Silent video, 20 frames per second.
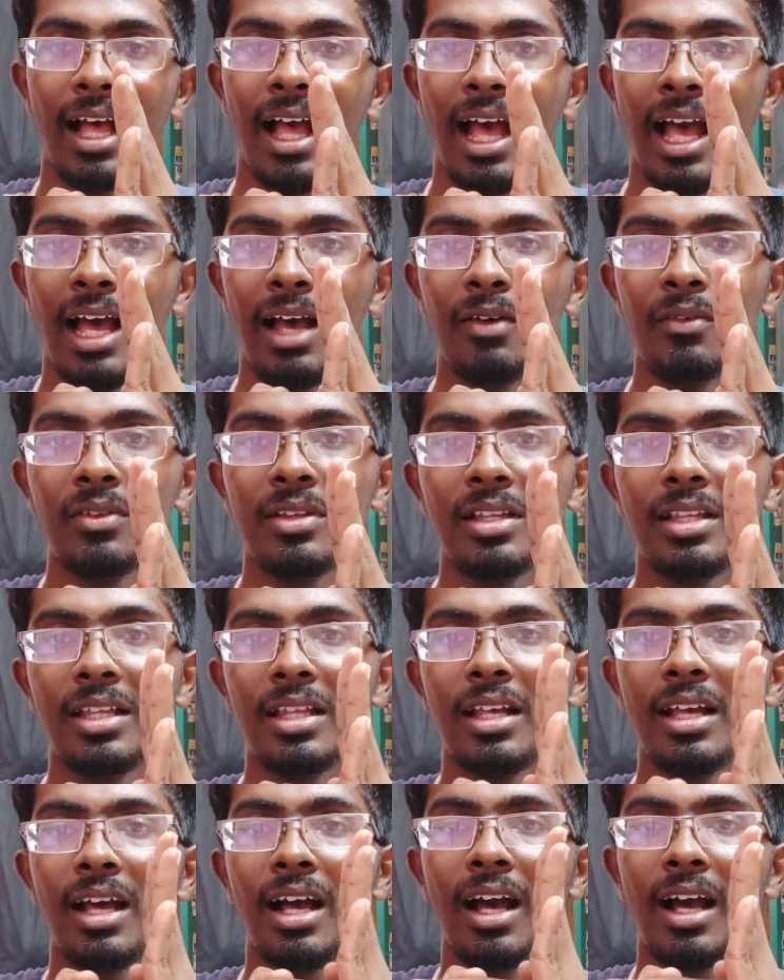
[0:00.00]
have the
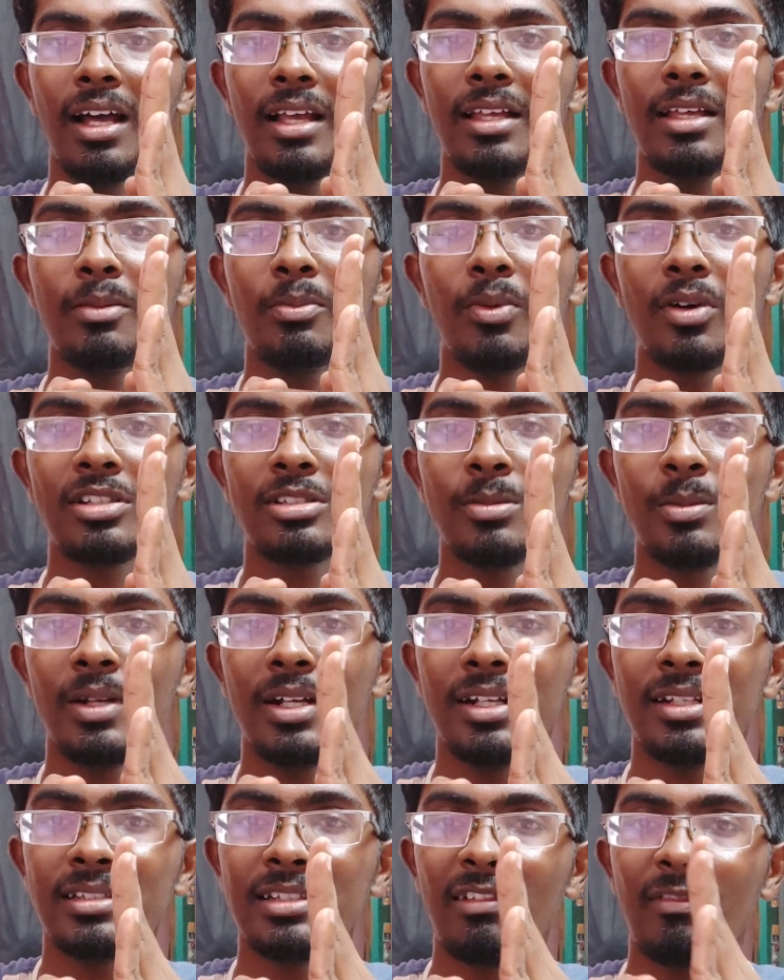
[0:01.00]
higher
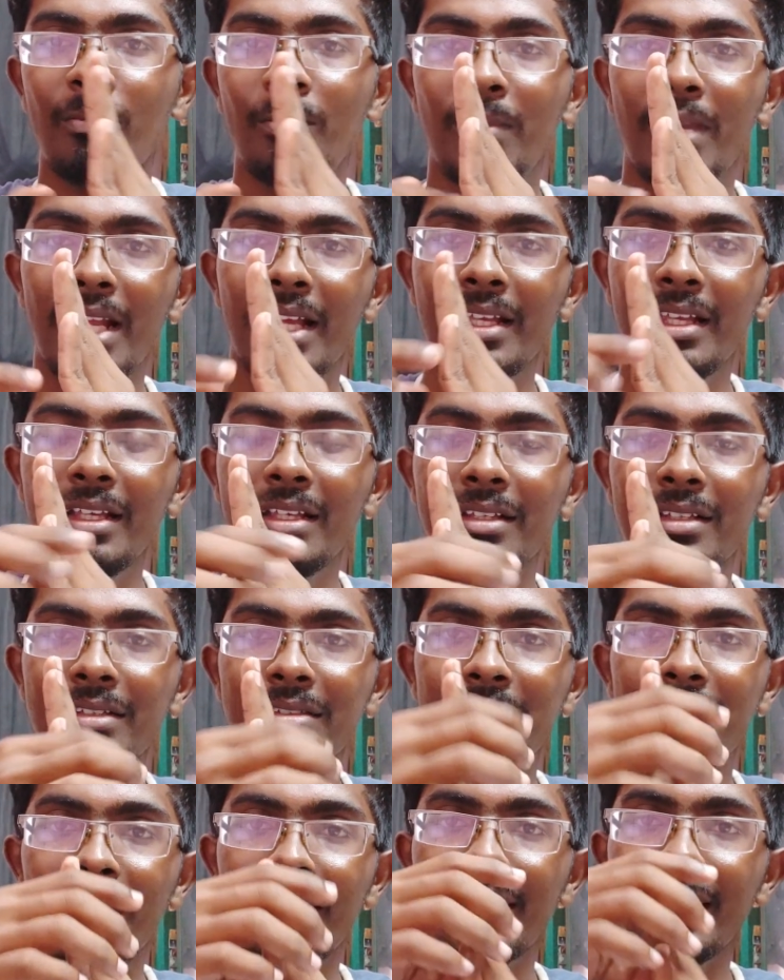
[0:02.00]
possibilities of breaking
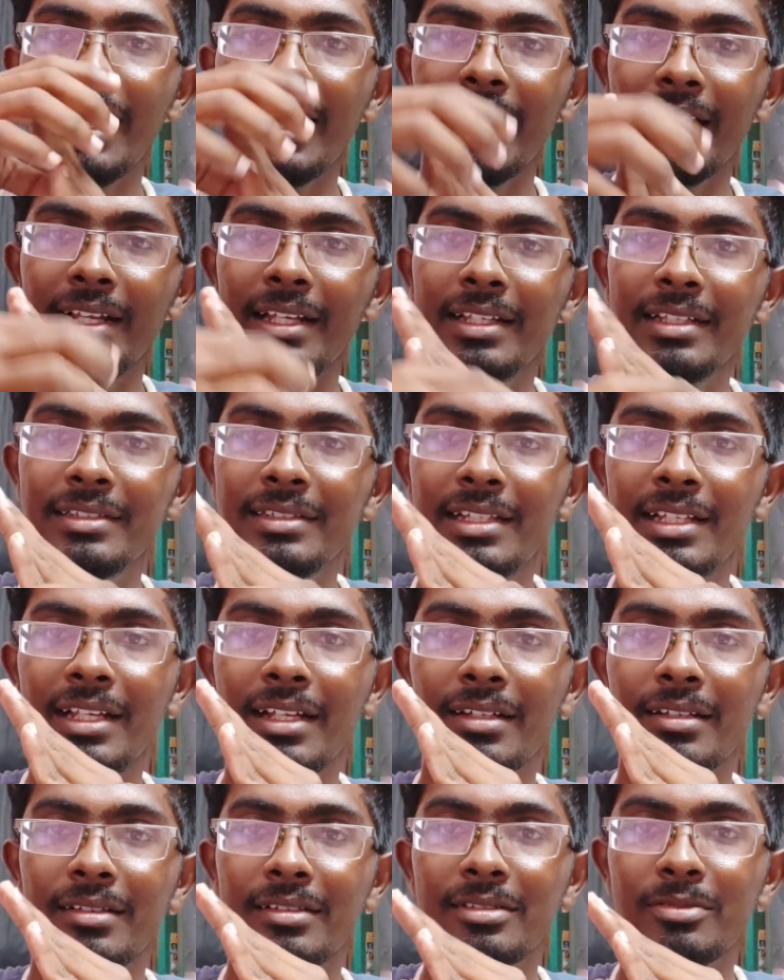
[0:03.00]
this rectangle easily
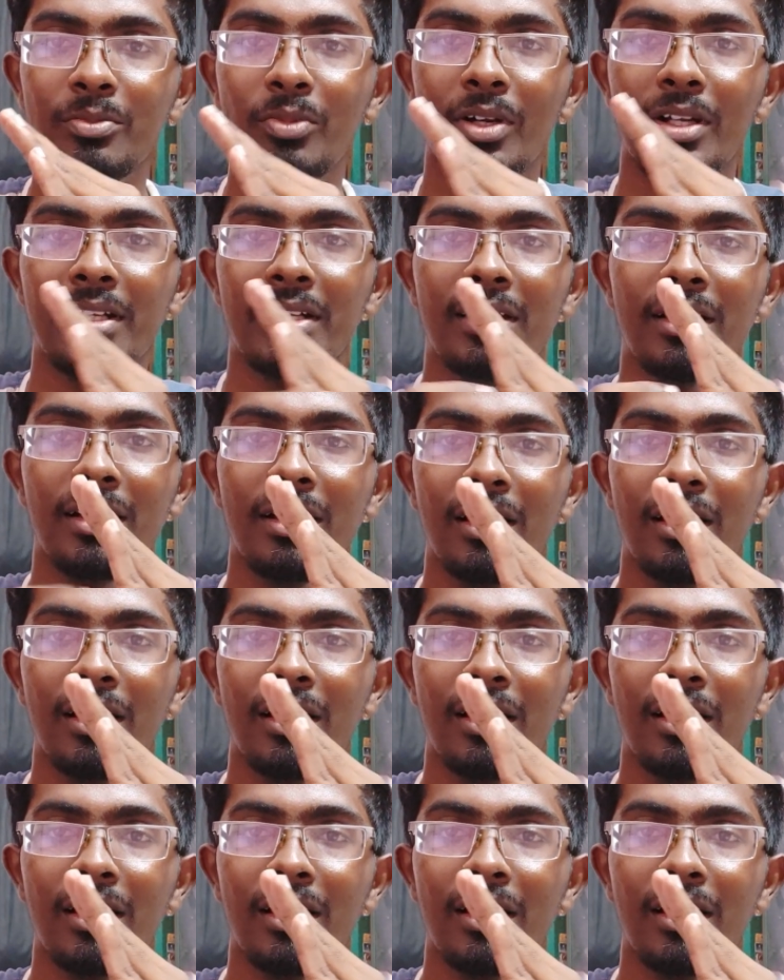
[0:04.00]
at this point,